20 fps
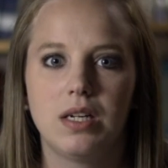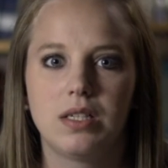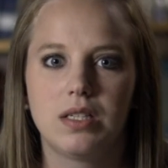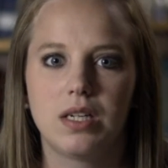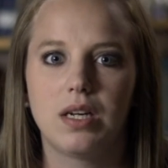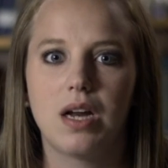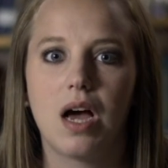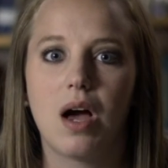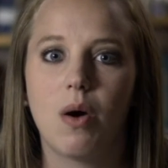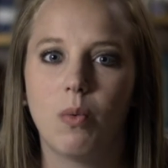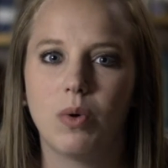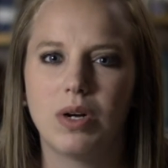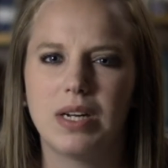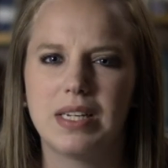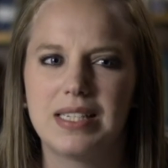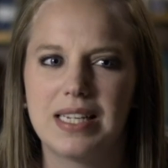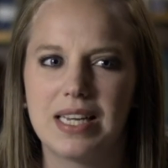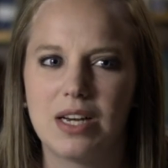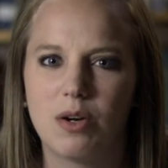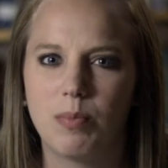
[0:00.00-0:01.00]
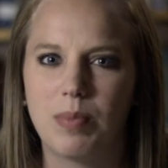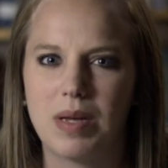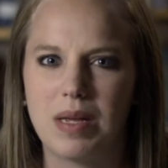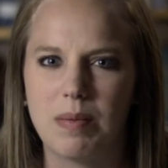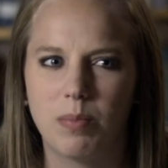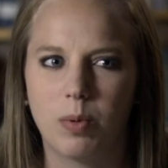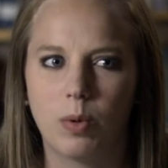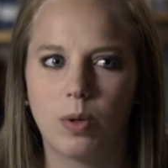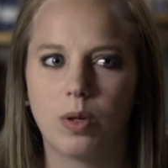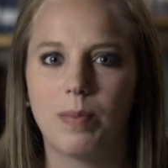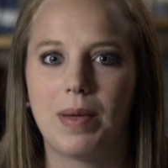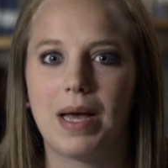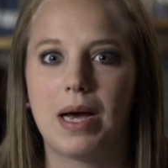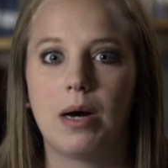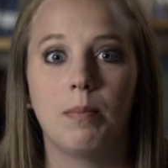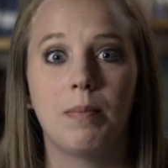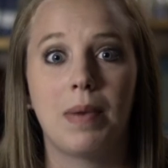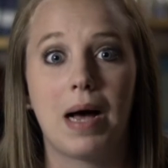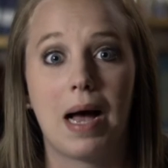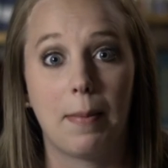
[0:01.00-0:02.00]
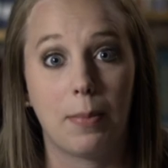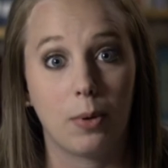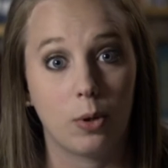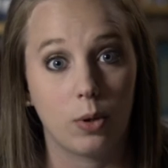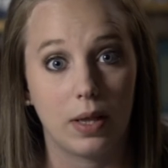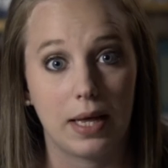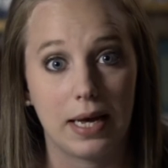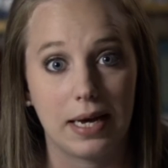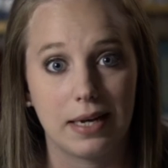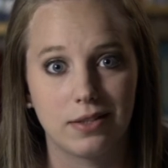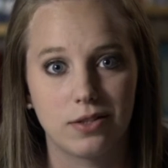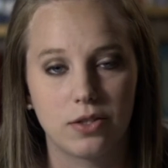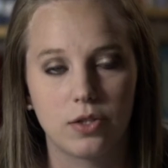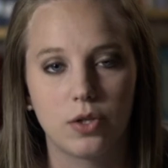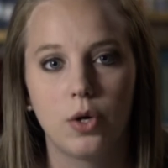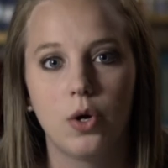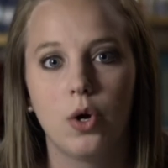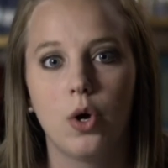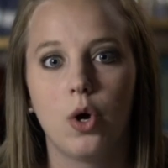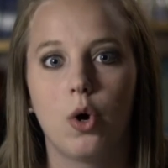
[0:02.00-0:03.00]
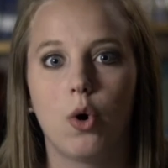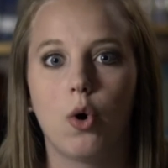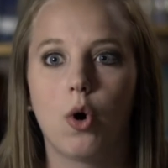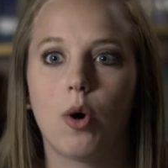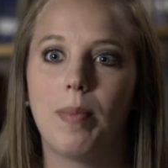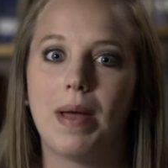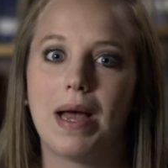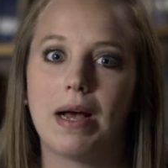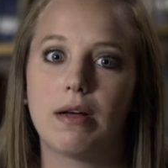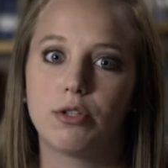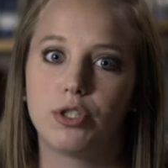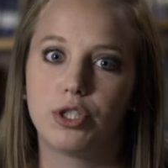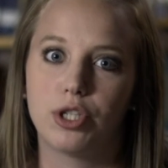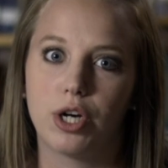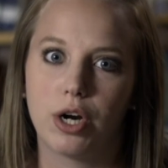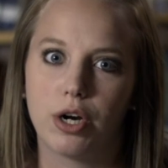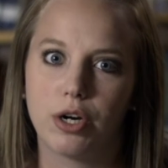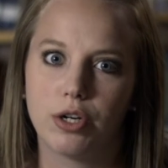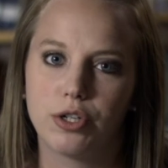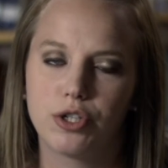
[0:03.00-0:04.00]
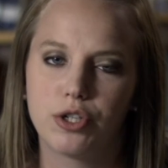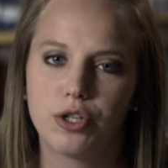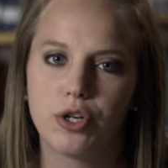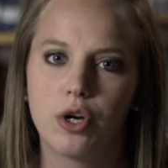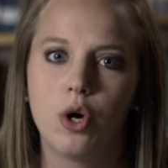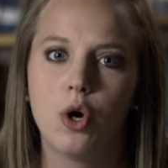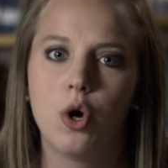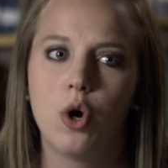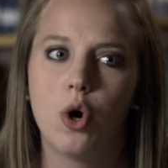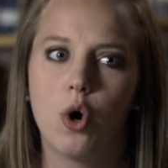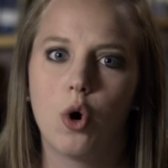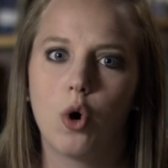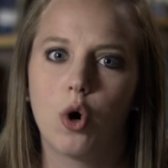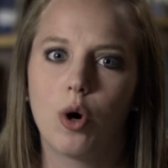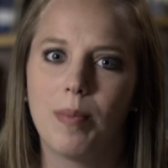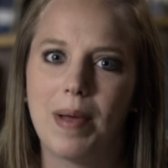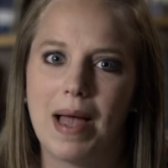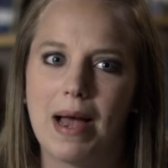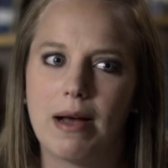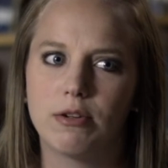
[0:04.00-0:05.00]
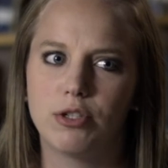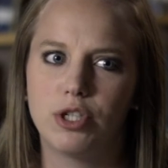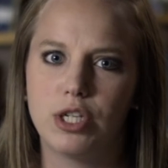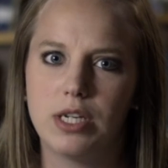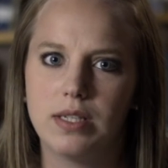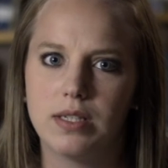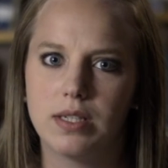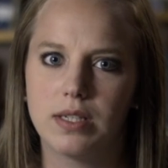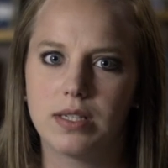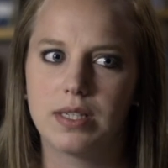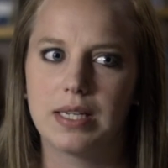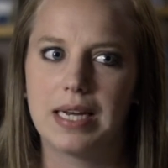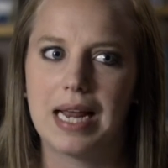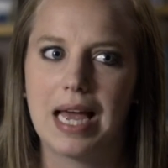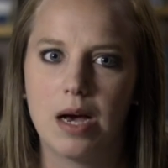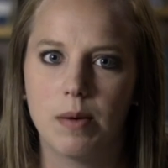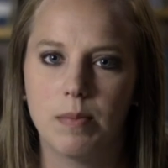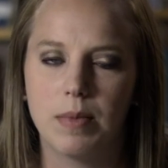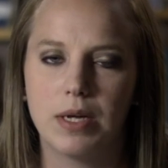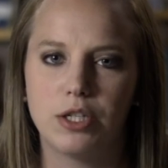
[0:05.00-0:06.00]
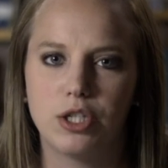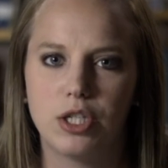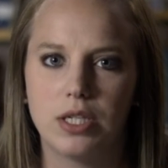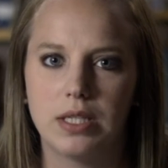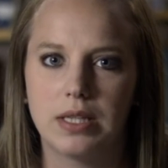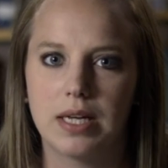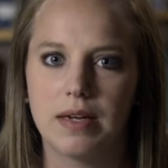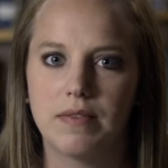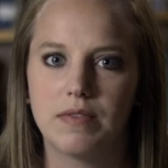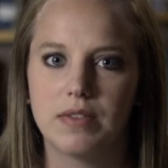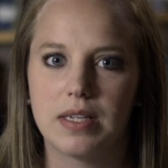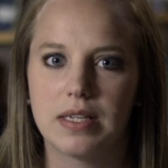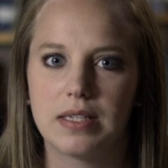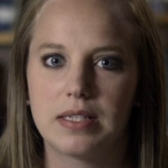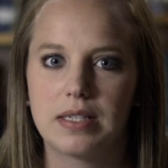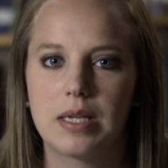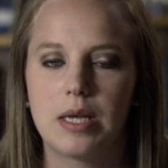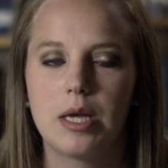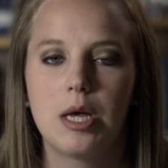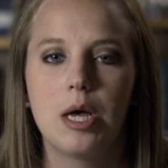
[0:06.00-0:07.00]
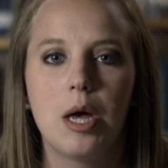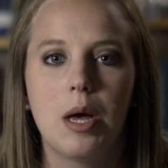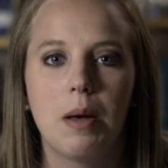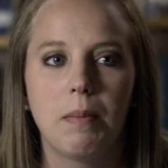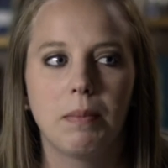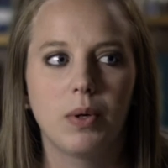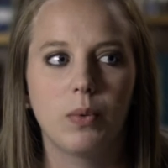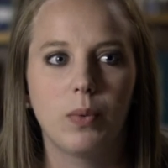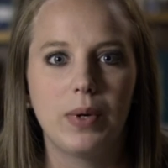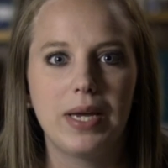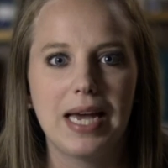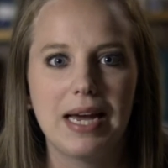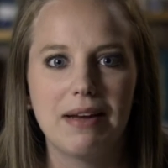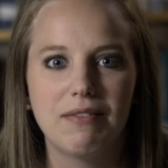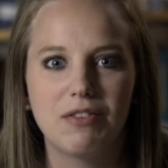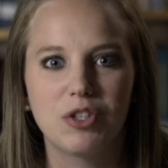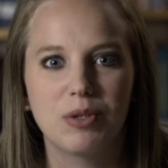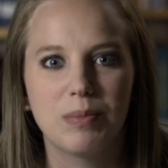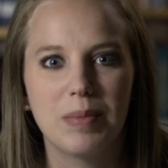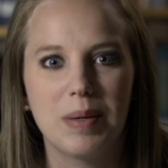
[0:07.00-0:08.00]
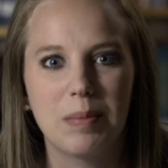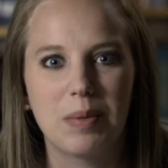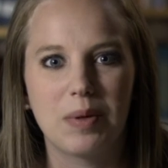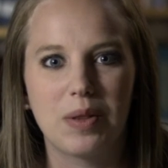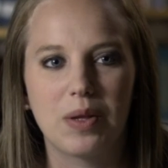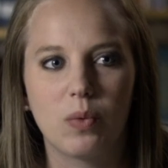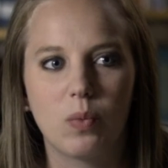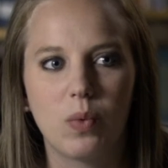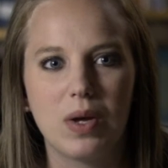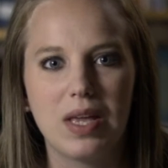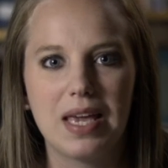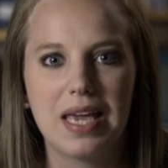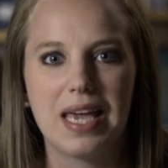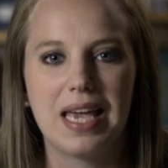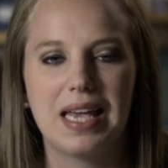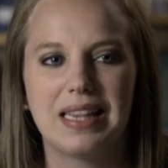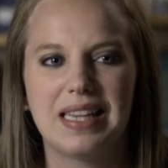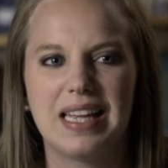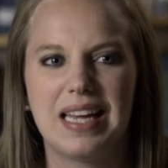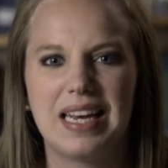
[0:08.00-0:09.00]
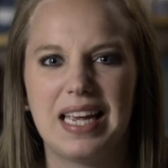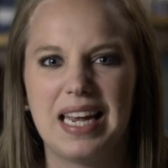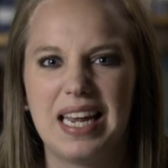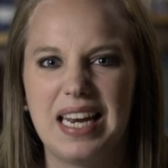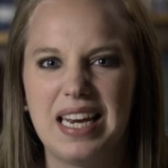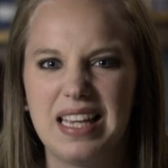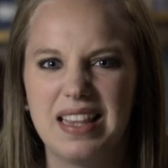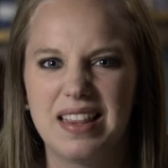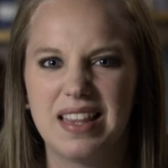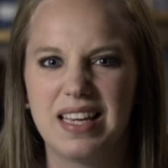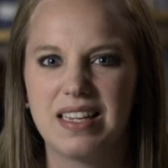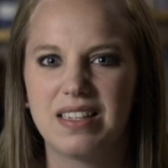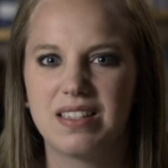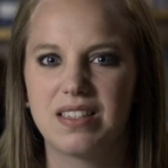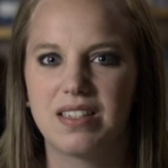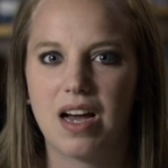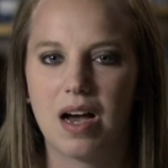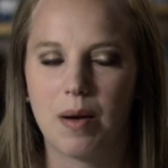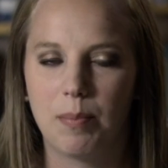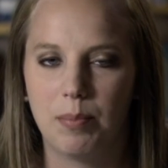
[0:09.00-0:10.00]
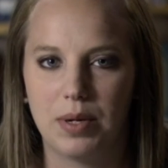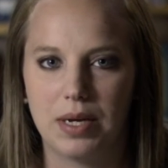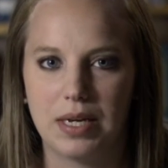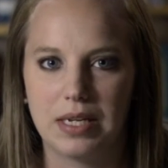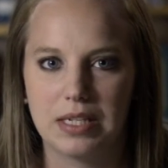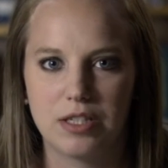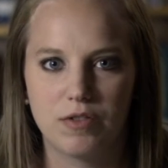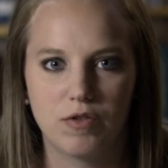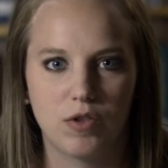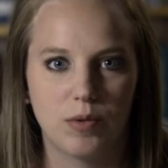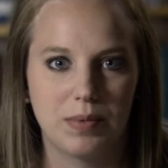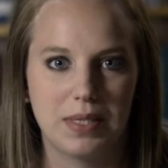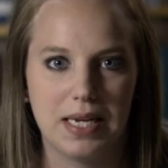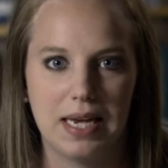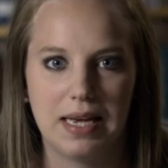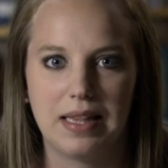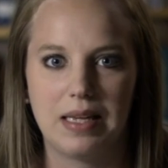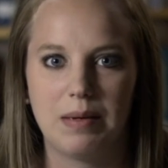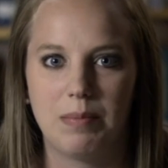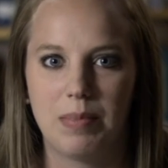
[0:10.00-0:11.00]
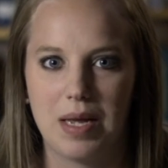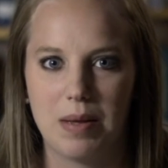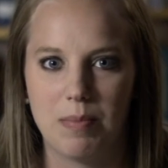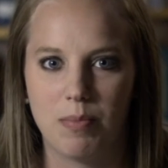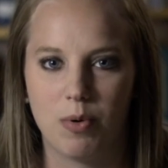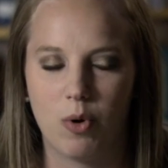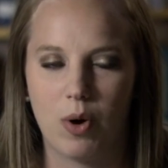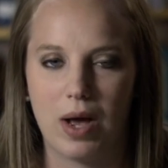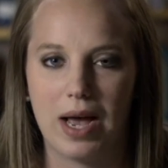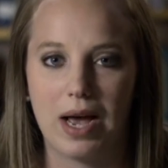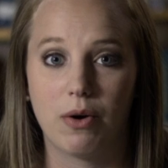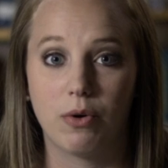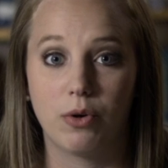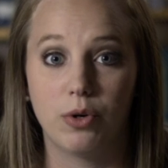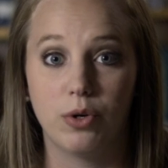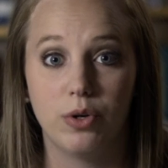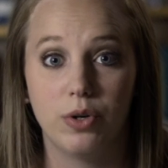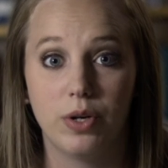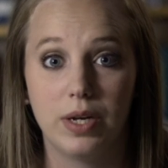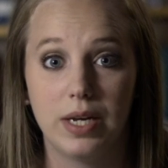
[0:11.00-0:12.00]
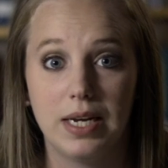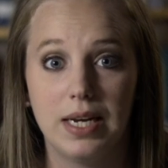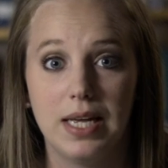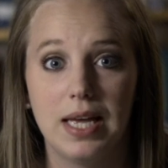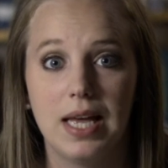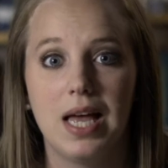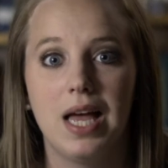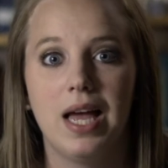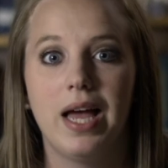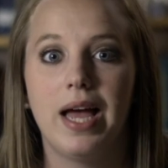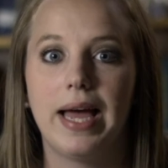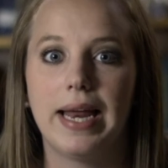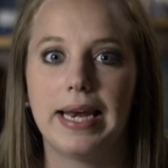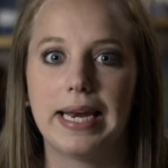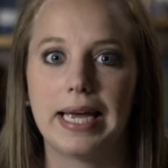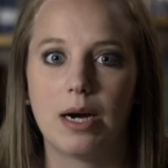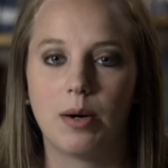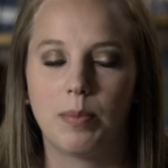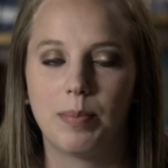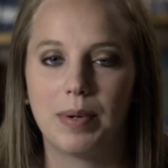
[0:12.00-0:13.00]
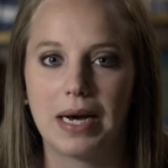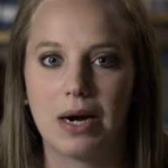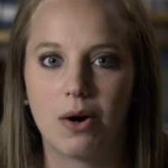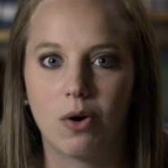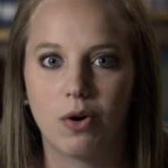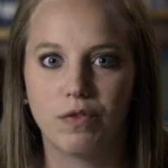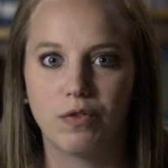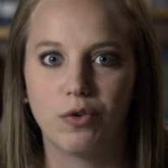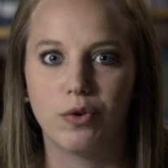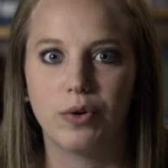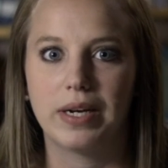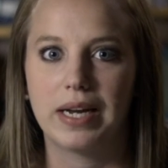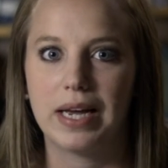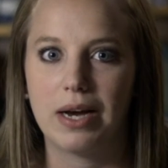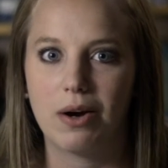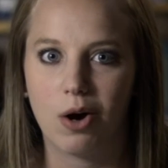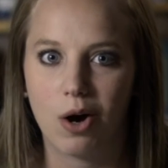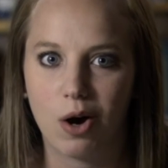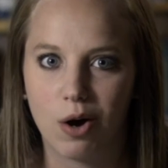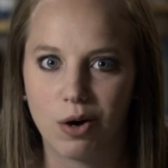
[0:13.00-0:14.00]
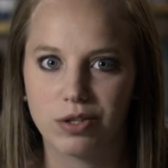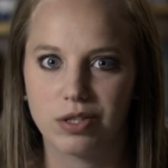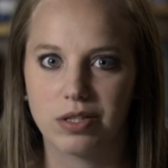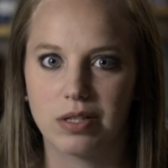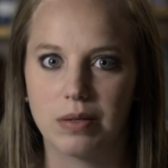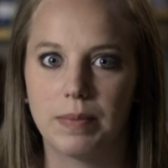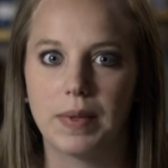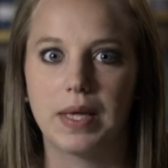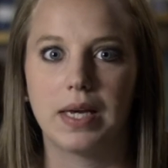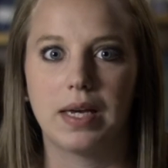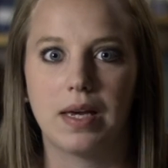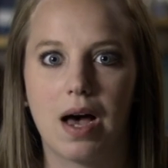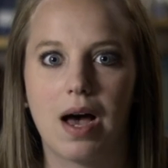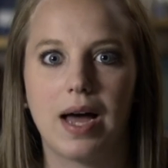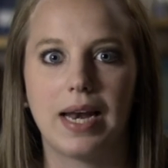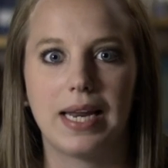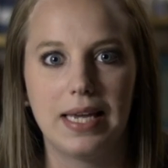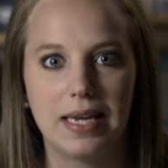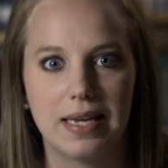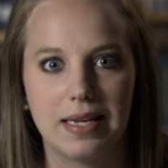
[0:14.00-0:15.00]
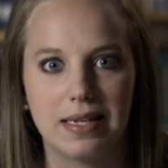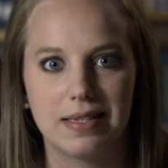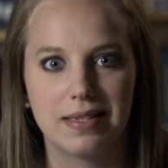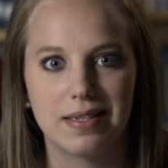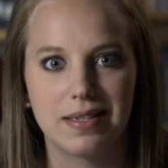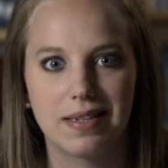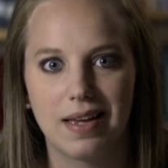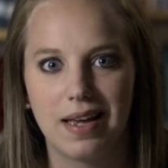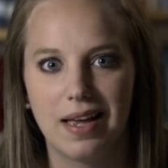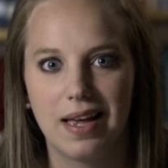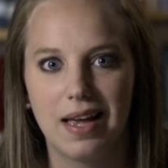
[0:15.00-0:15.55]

to not want to tell people about Bible class or about church or about Jesus and how much He loves us. But we have to remember that we can't let anything stop us from telling people how good and how powerful and how awesome that God is.